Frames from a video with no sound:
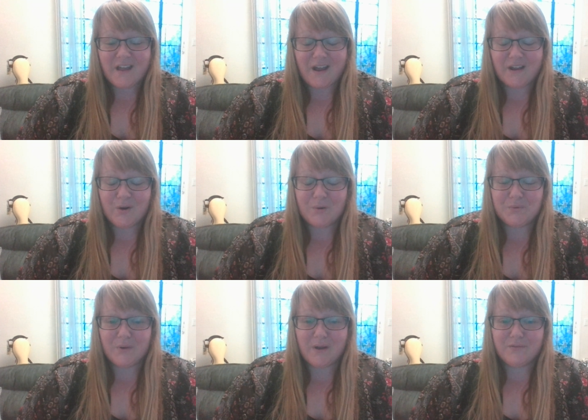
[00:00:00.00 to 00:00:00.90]
I hope
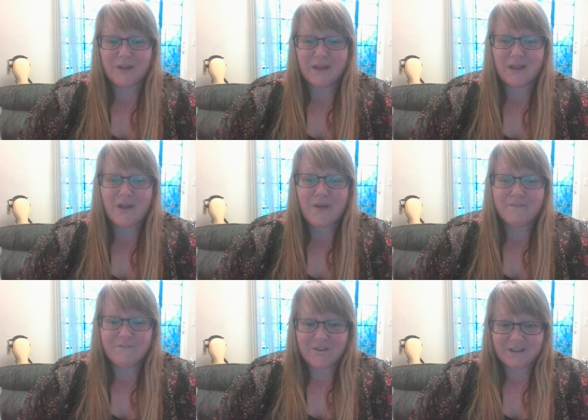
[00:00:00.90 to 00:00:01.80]
you have a
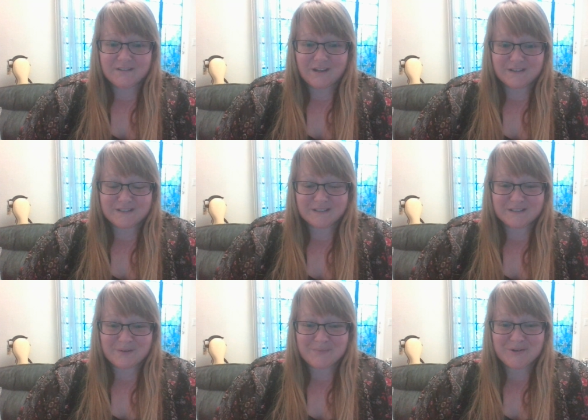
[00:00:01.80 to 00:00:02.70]
fantastic
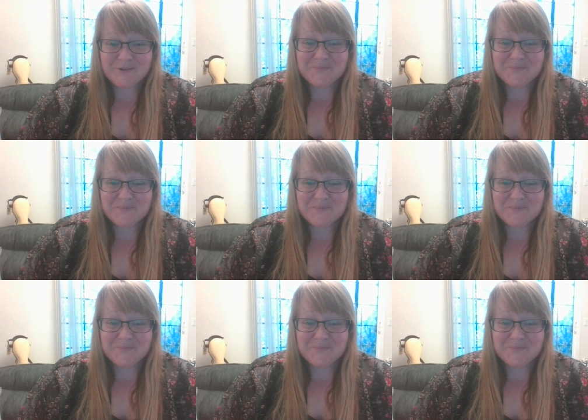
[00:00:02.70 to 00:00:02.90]
summer.